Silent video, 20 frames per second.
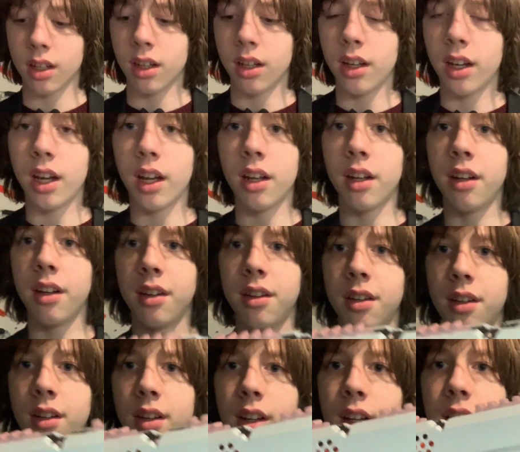And
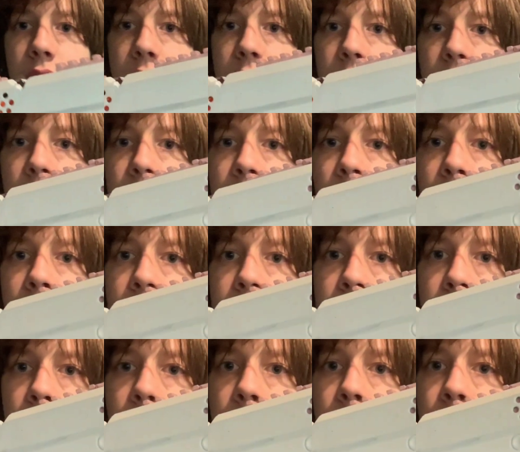it is
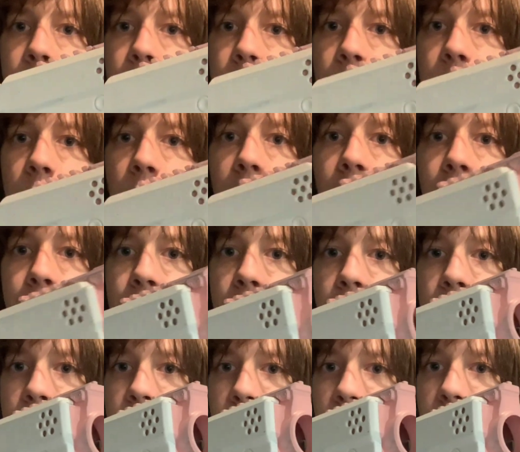also,
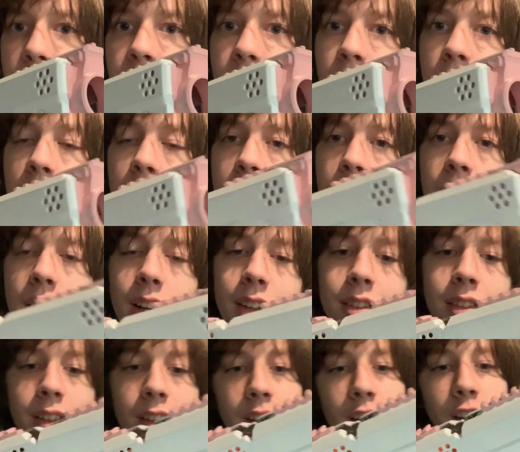obviously, unless
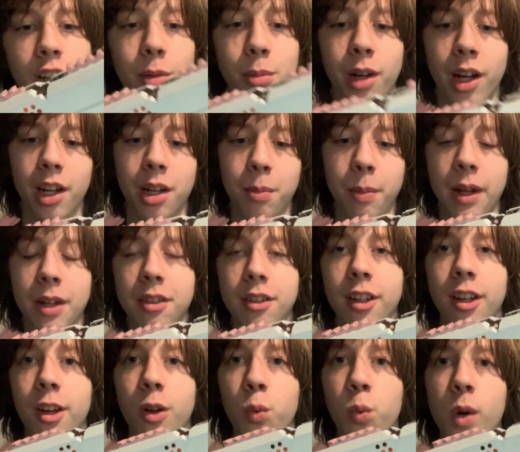you're colorblind, painted
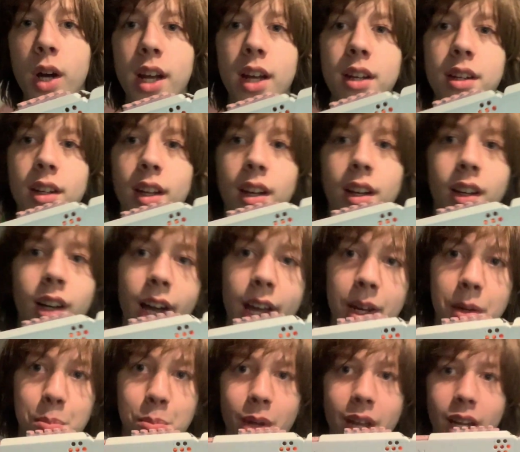in white and
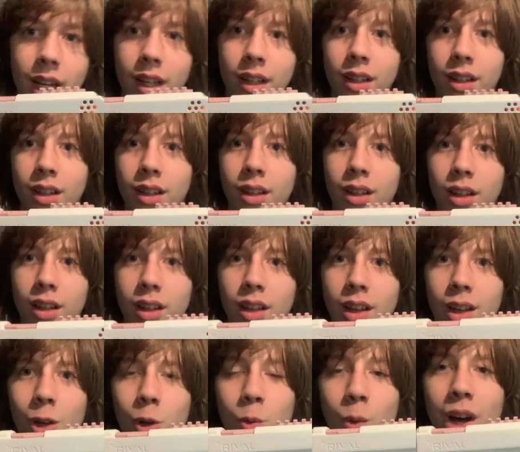light pink.
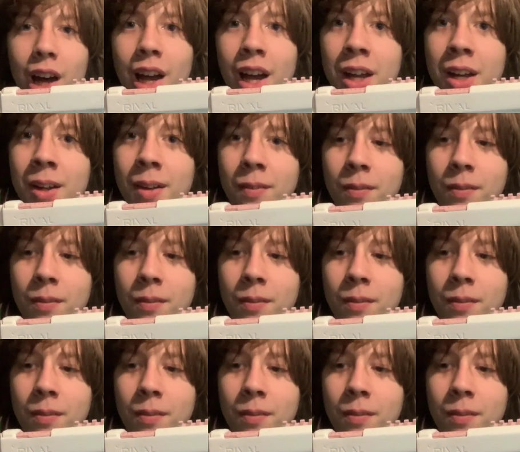Why?